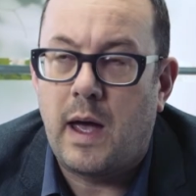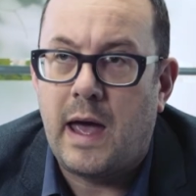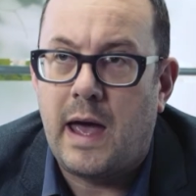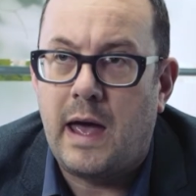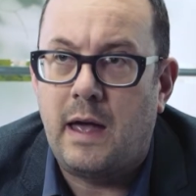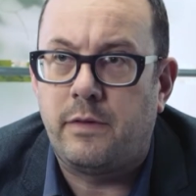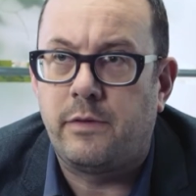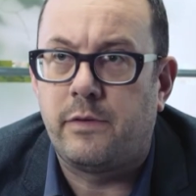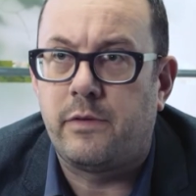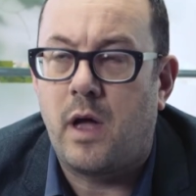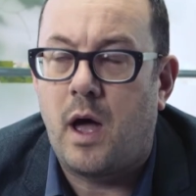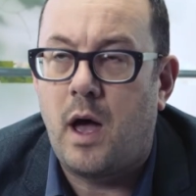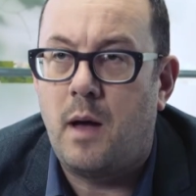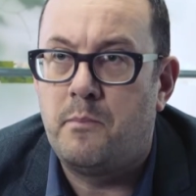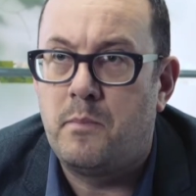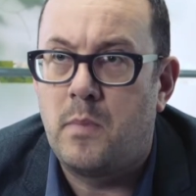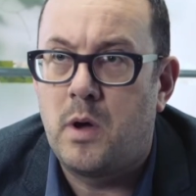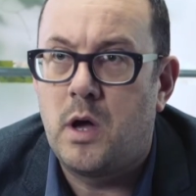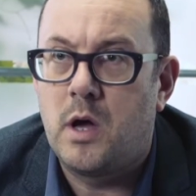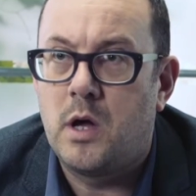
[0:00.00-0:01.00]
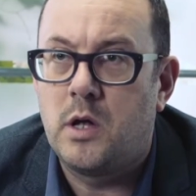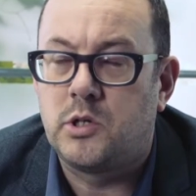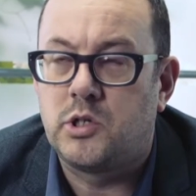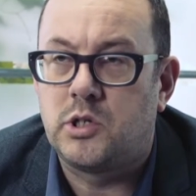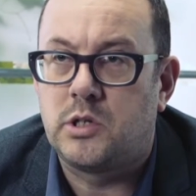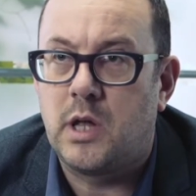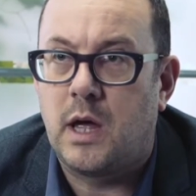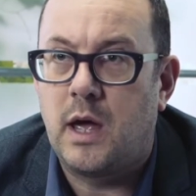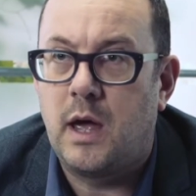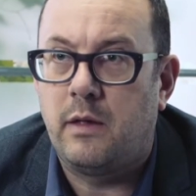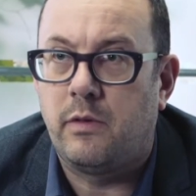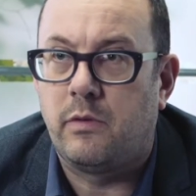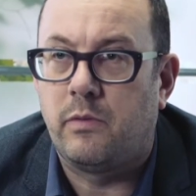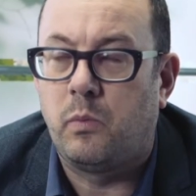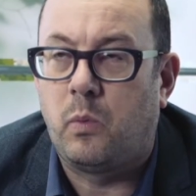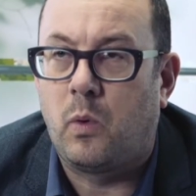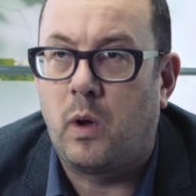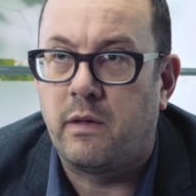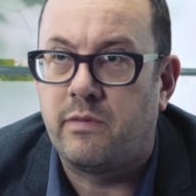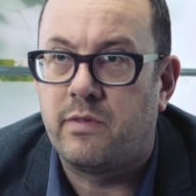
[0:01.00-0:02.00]
has emerged as
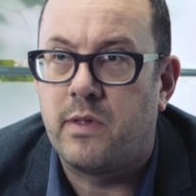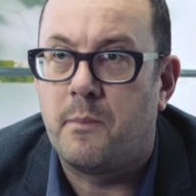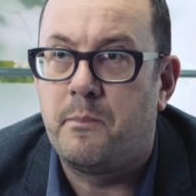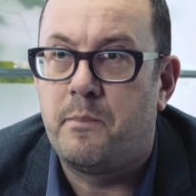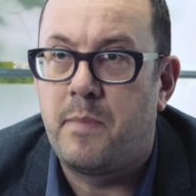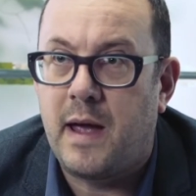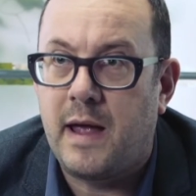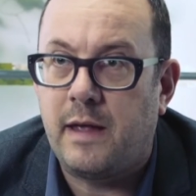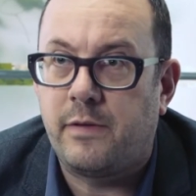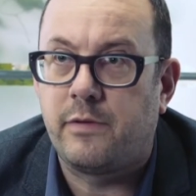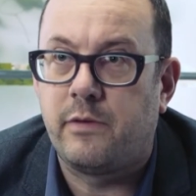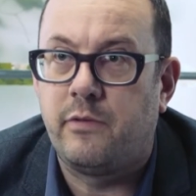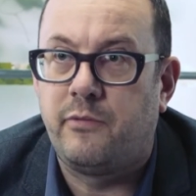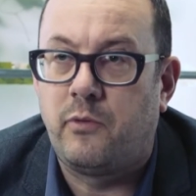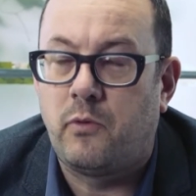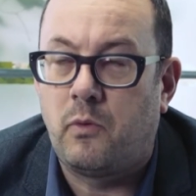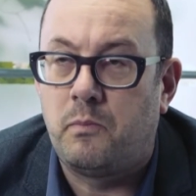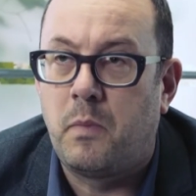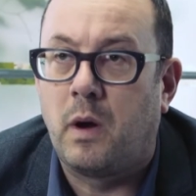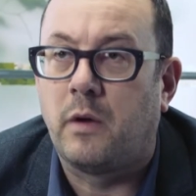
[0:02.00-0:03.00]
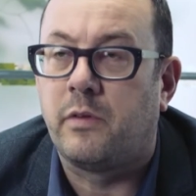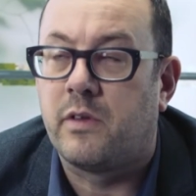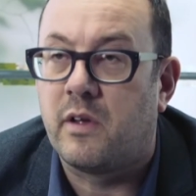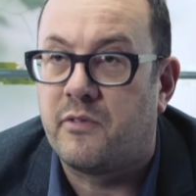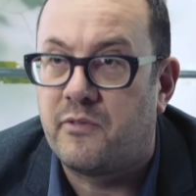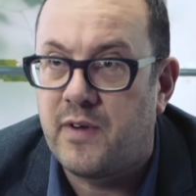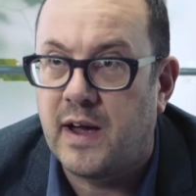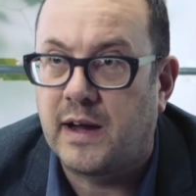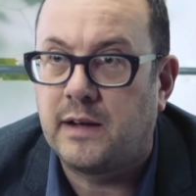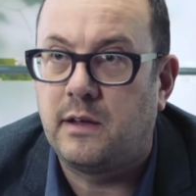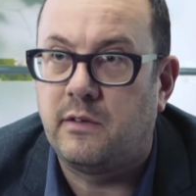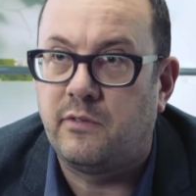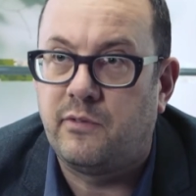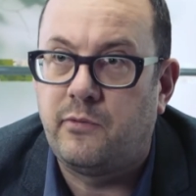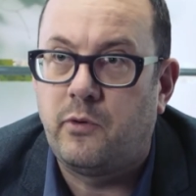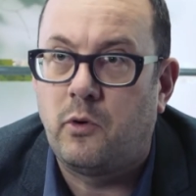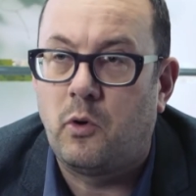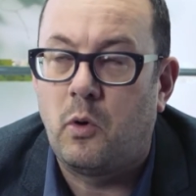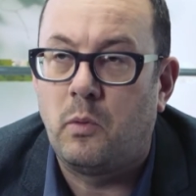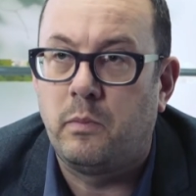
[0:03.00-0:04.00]
one of the best, most effective
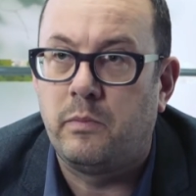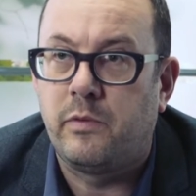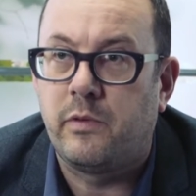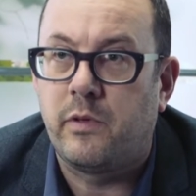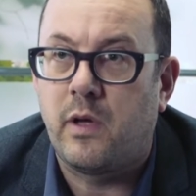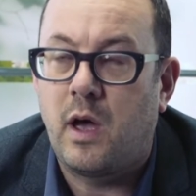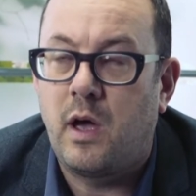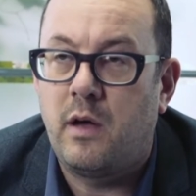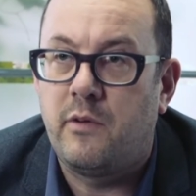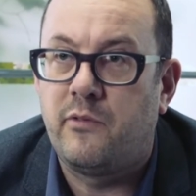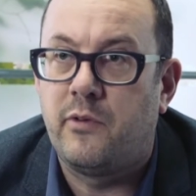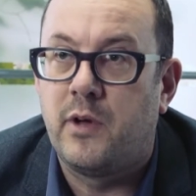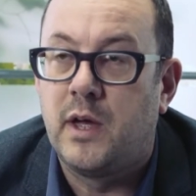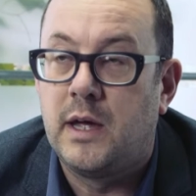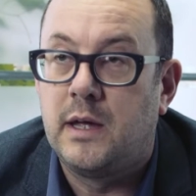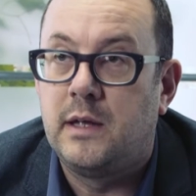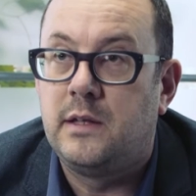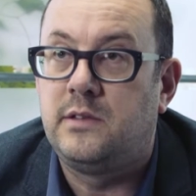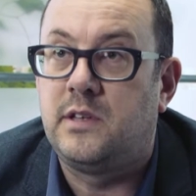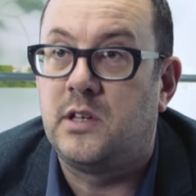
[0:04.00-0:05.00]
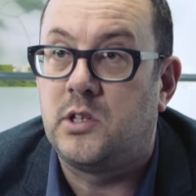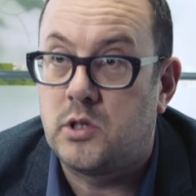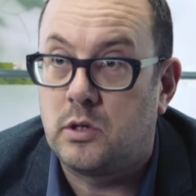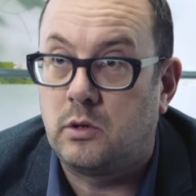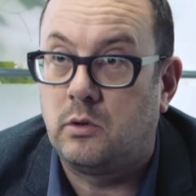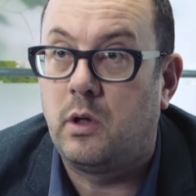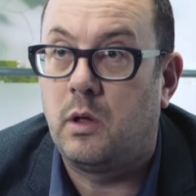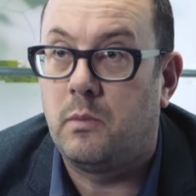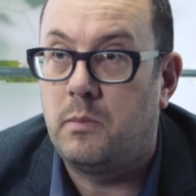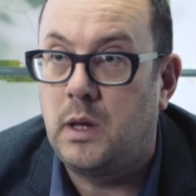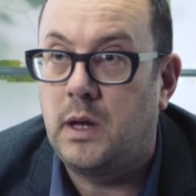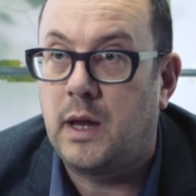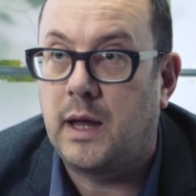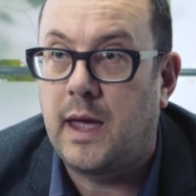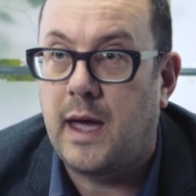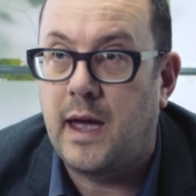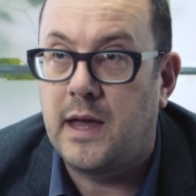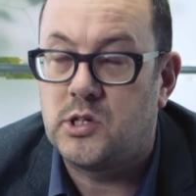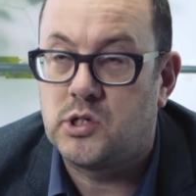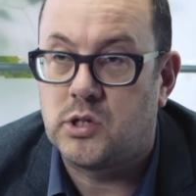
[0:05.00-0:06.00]
forms of digital
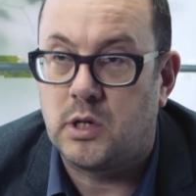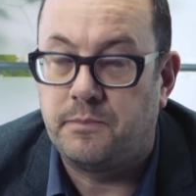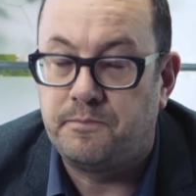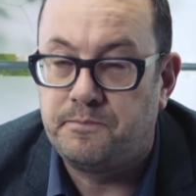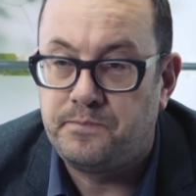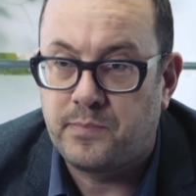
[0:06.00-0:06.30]
communication.